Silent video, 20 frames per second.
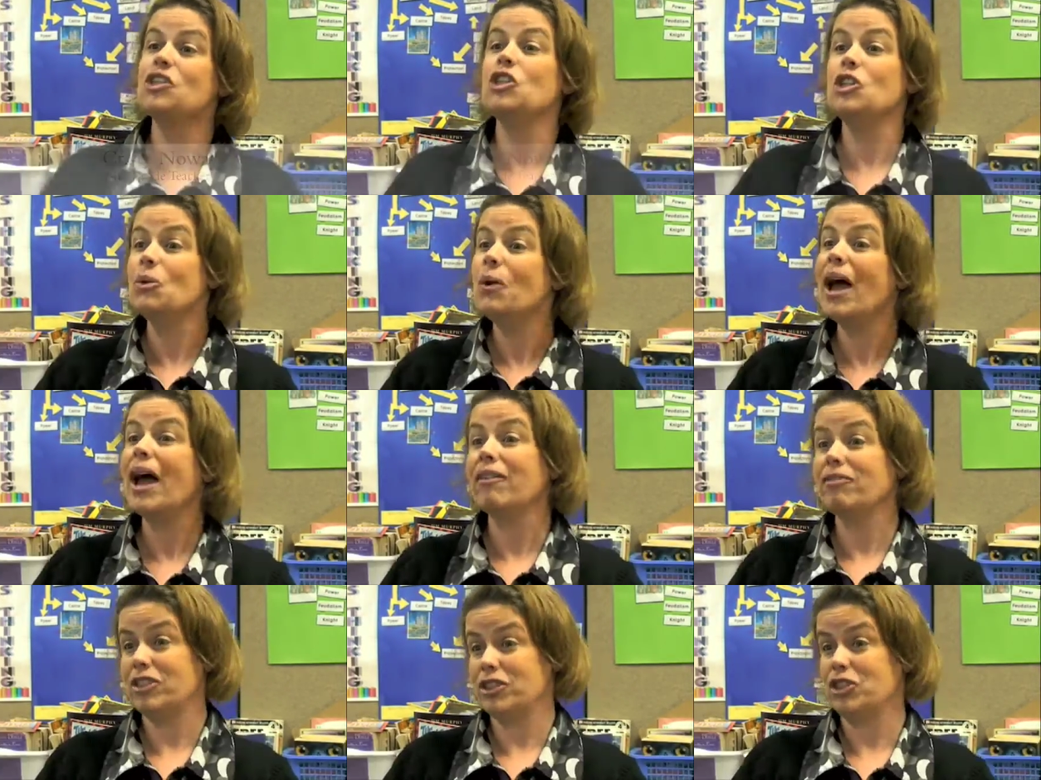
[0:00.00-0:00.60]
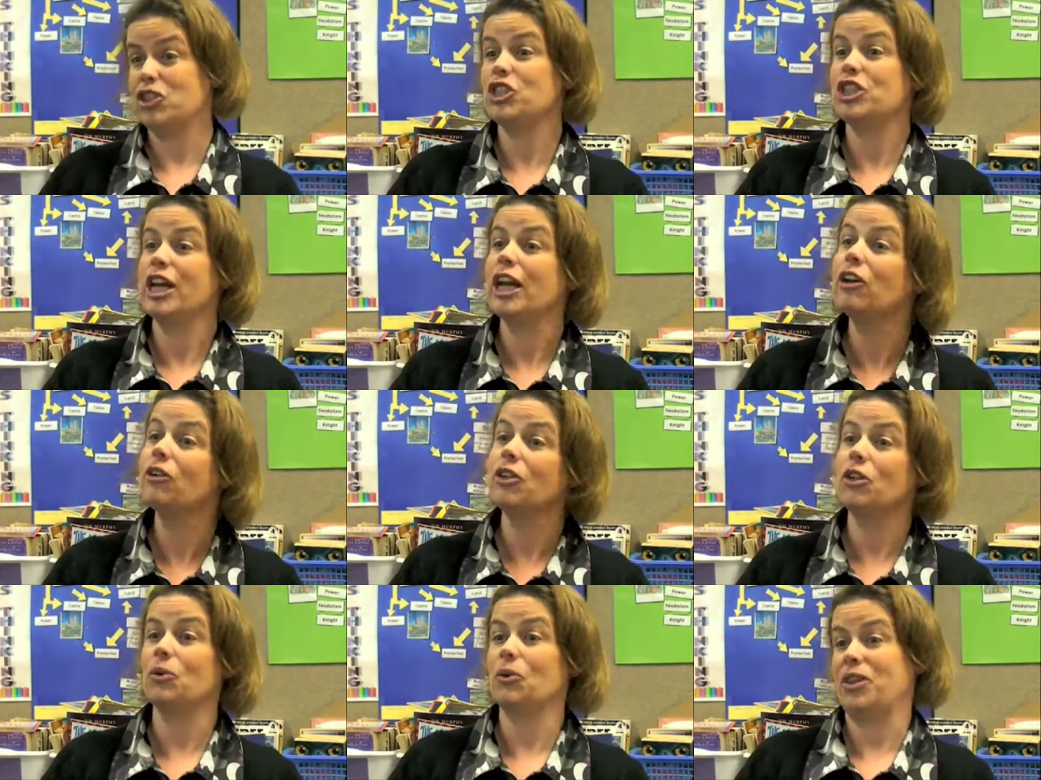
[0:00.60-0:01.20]
You have to
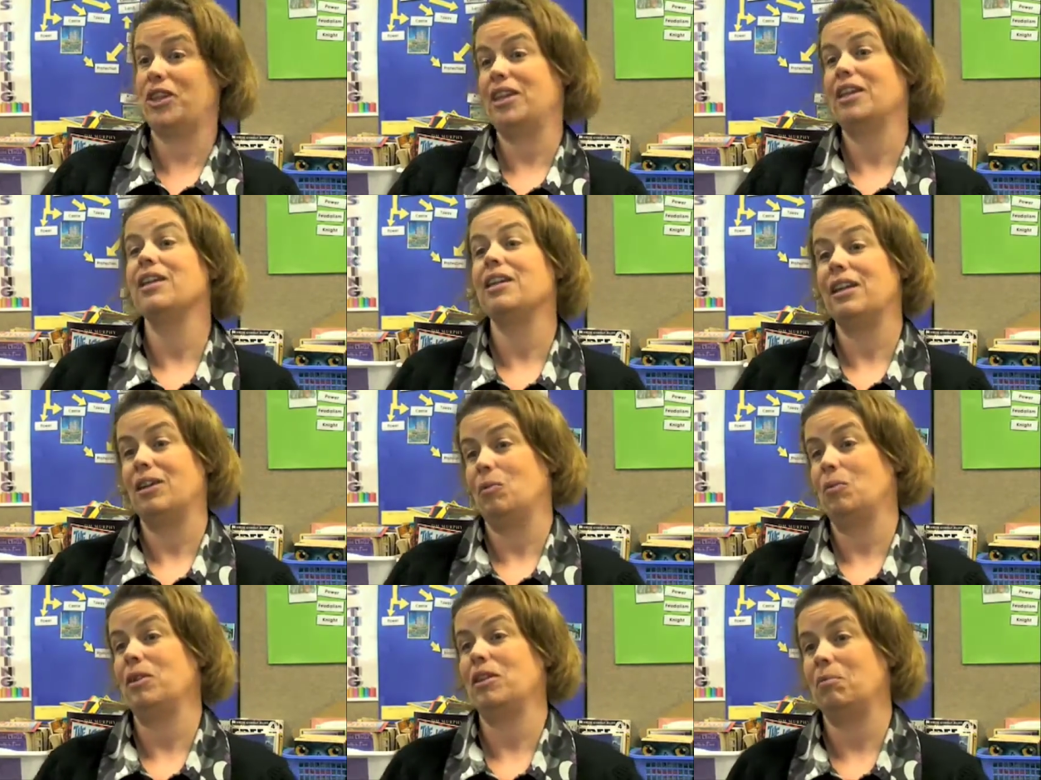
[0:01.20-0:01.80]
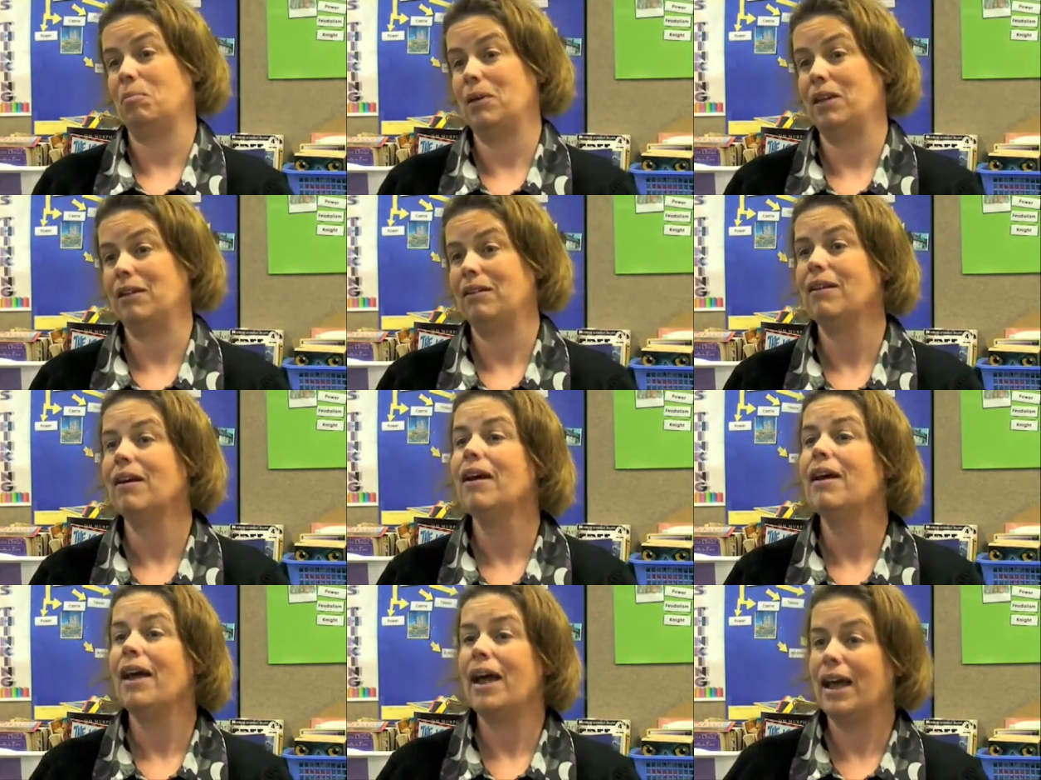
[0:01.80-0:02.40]
share your thinking with me,
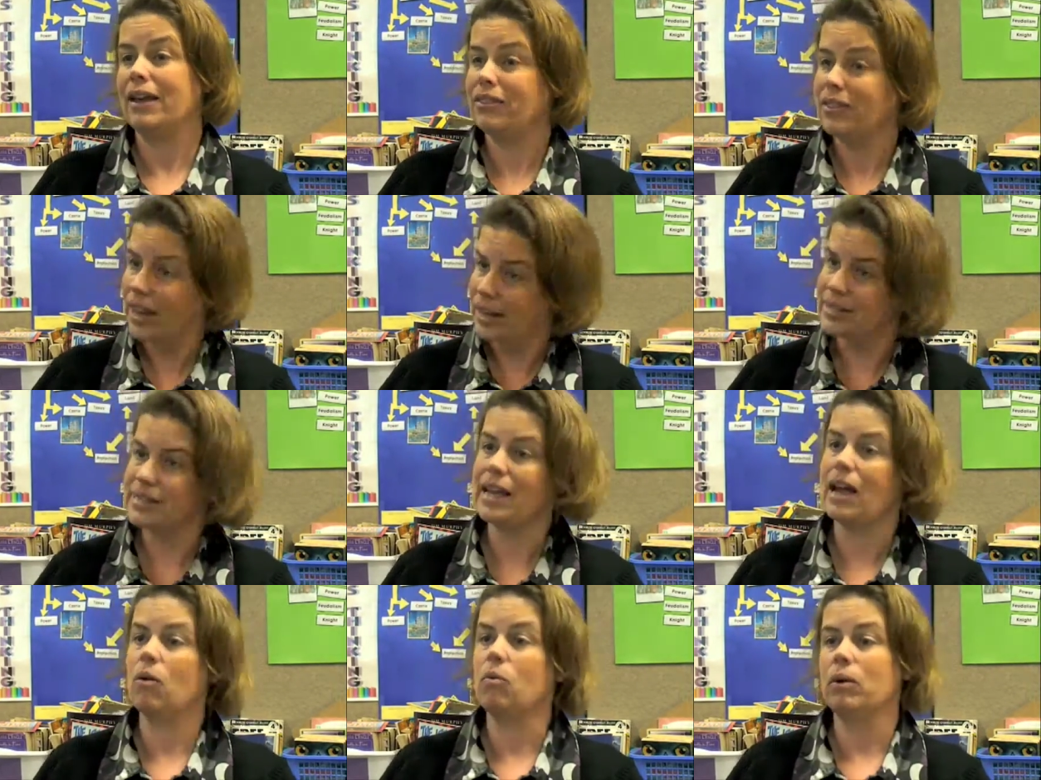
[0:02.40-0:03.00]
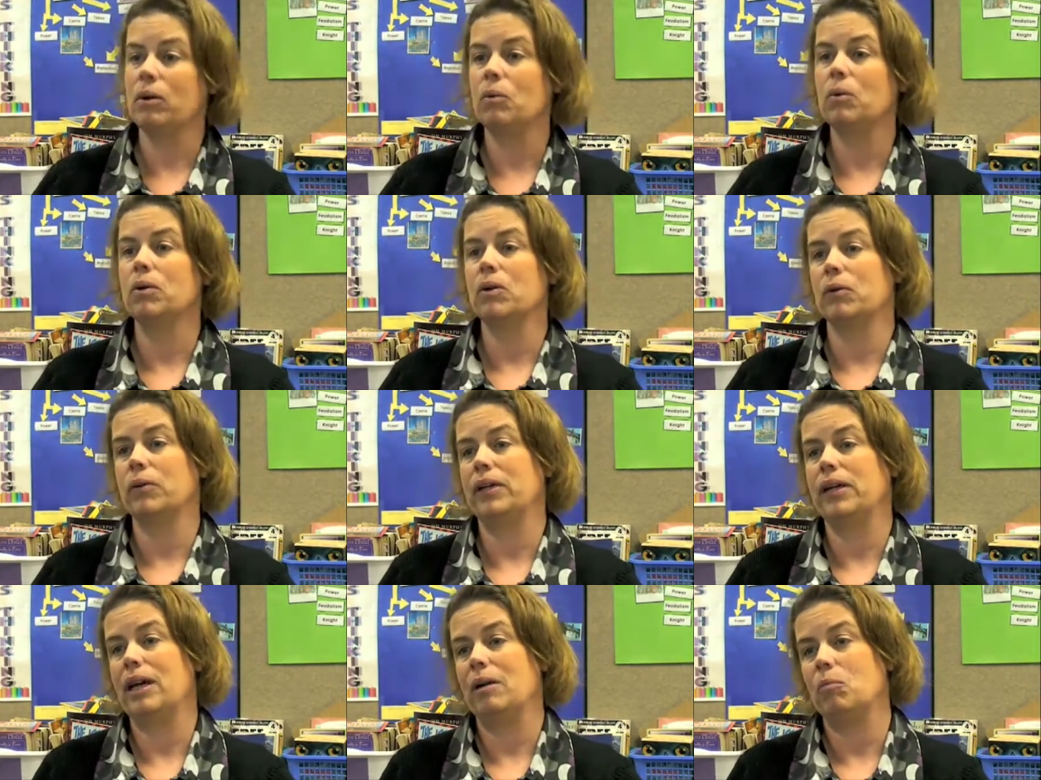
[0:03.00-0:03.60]
and that's how we will
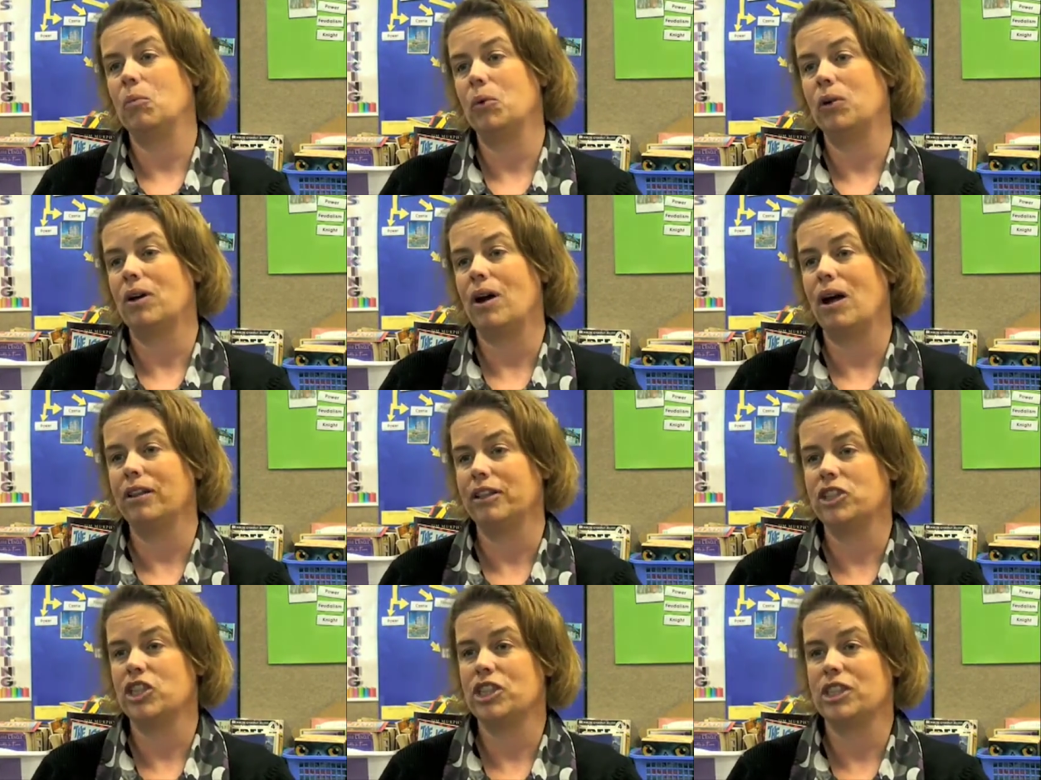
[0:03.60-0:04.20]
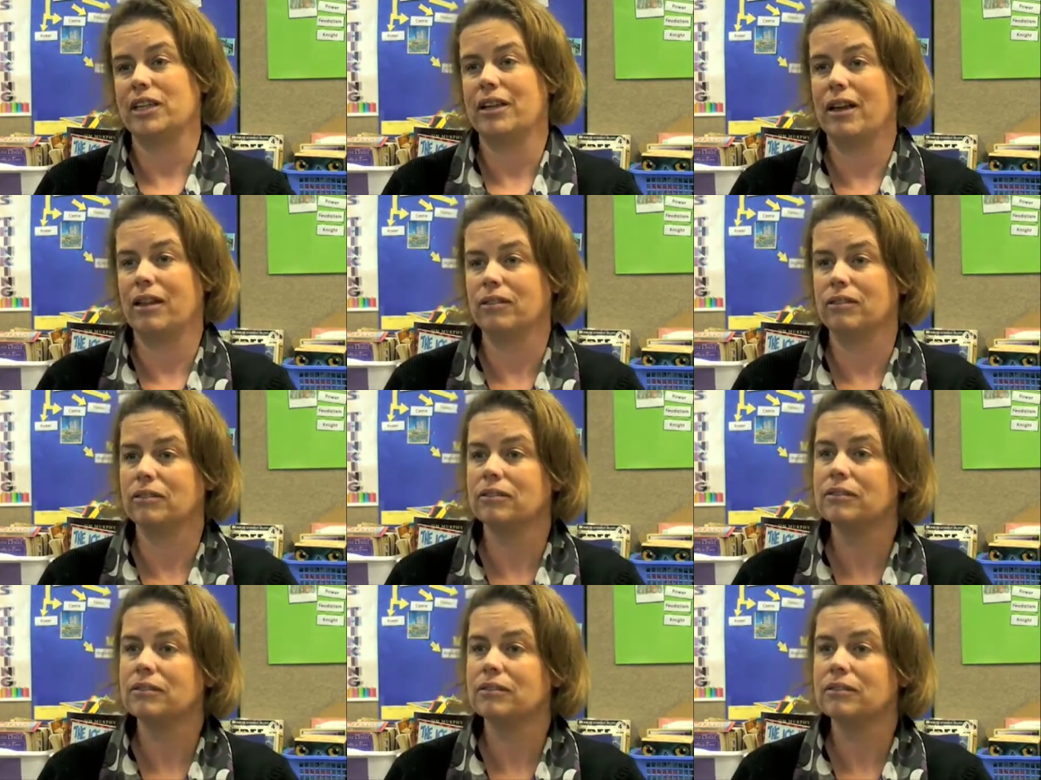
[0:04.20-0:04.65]
create more knowledge together.